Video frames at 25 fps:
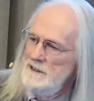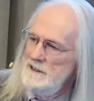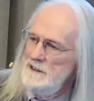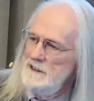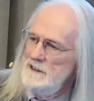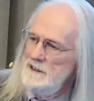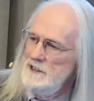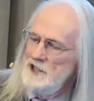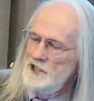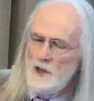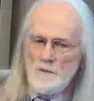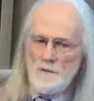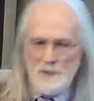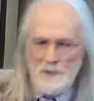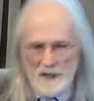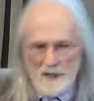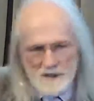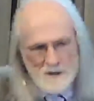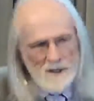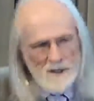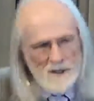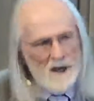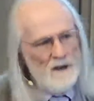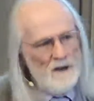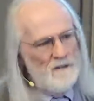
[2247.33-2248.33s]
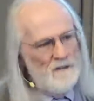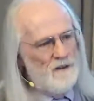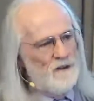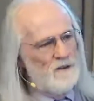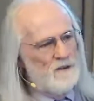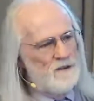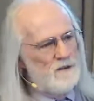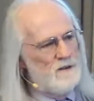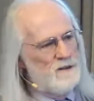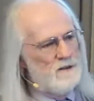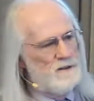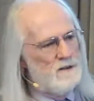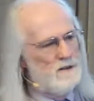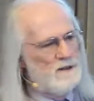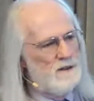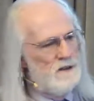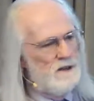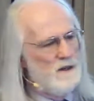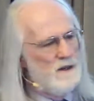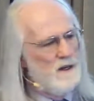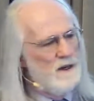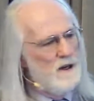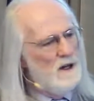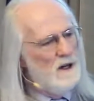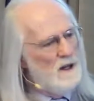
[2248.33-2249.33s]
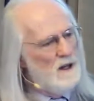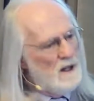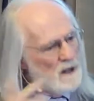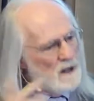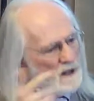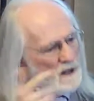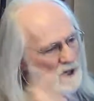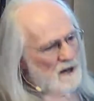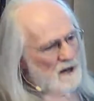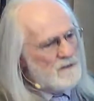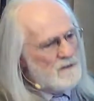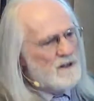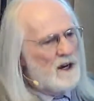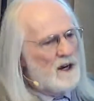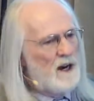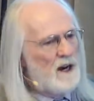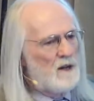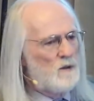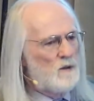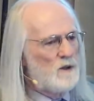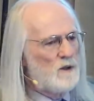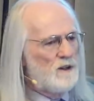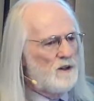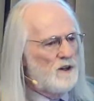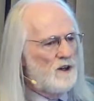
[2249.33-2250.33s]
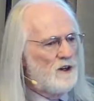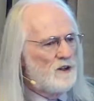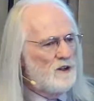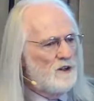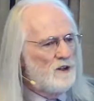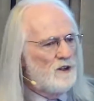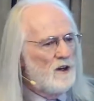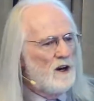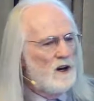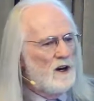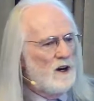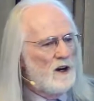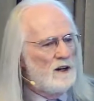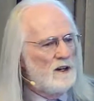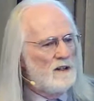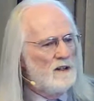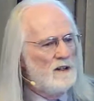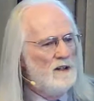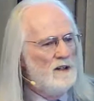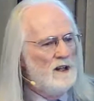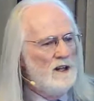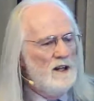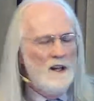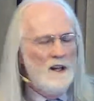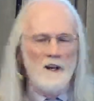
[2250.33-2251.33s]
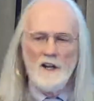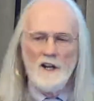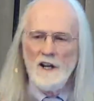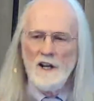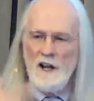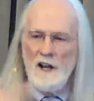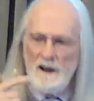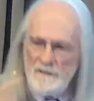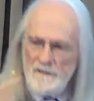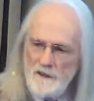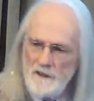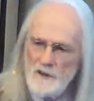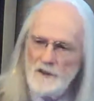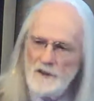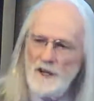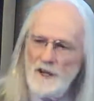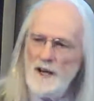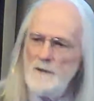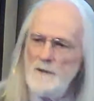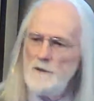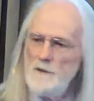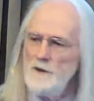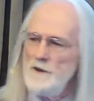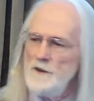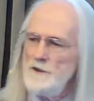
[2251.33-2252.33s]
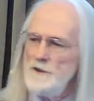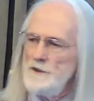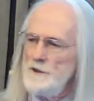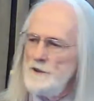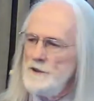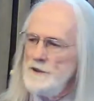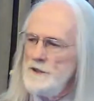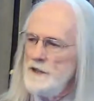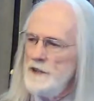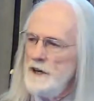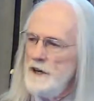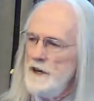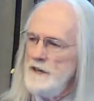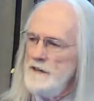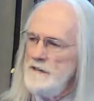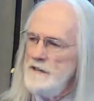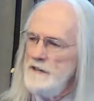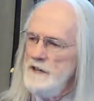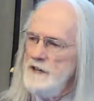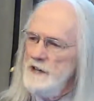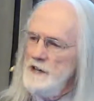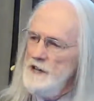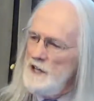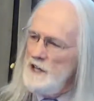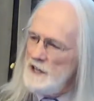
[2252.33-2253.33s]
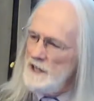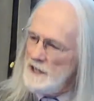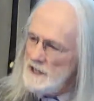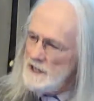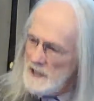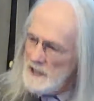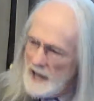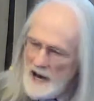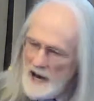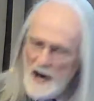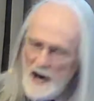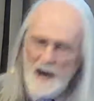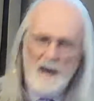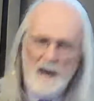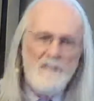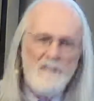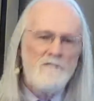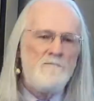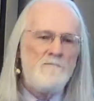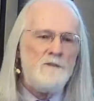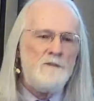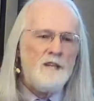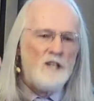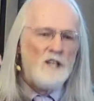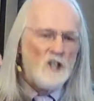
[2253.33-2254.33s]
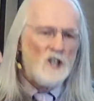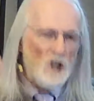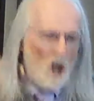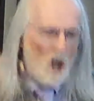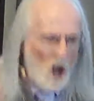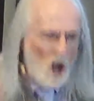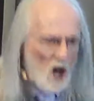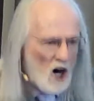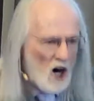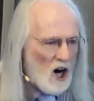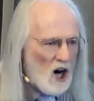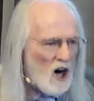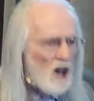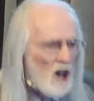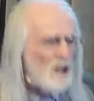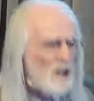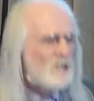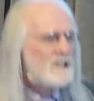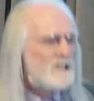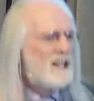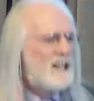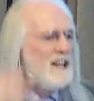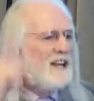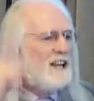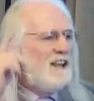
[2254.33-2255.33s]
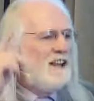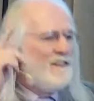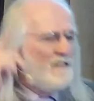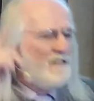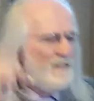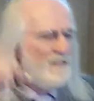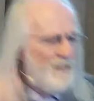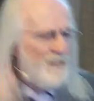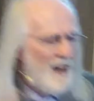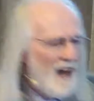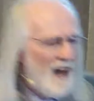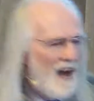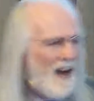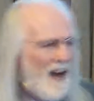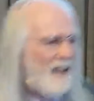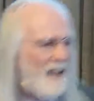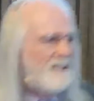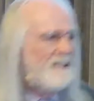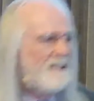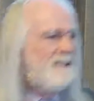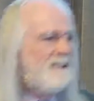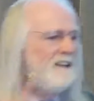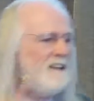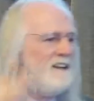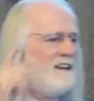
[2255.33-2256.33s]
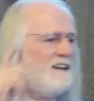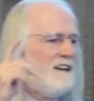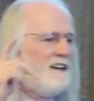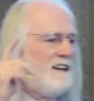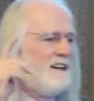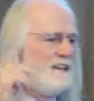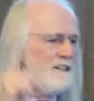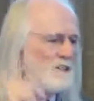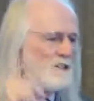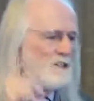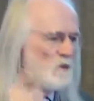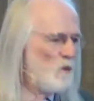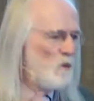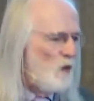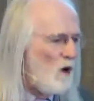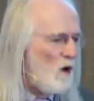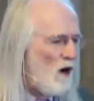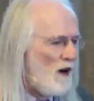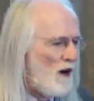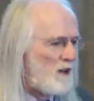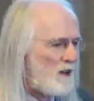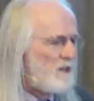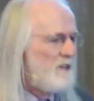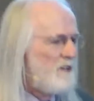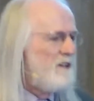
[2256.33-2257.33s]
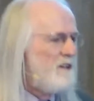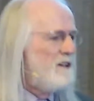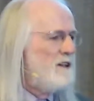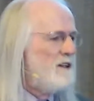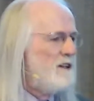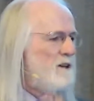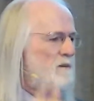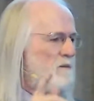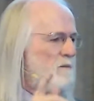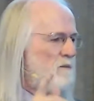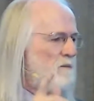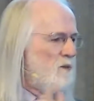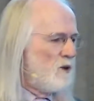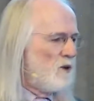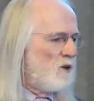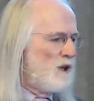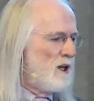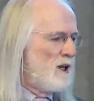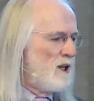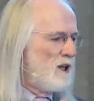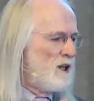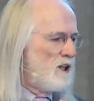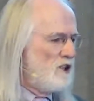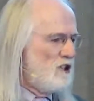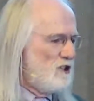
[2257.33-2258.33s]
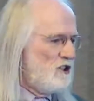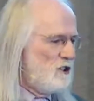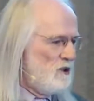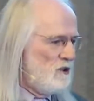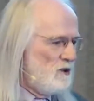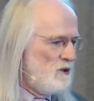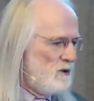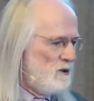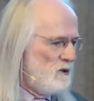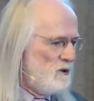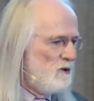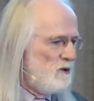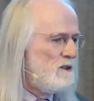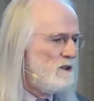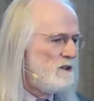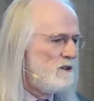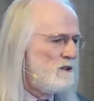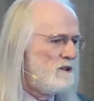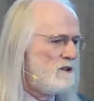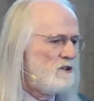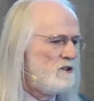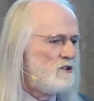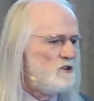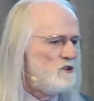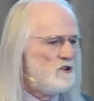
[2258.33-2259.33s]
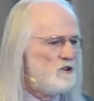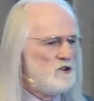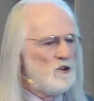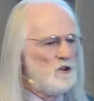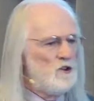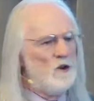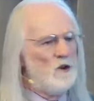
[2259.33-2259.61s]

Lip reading: So be selfish. Love God with all your heart. Love your neighbor as yourself. Love because that is what brings you joy.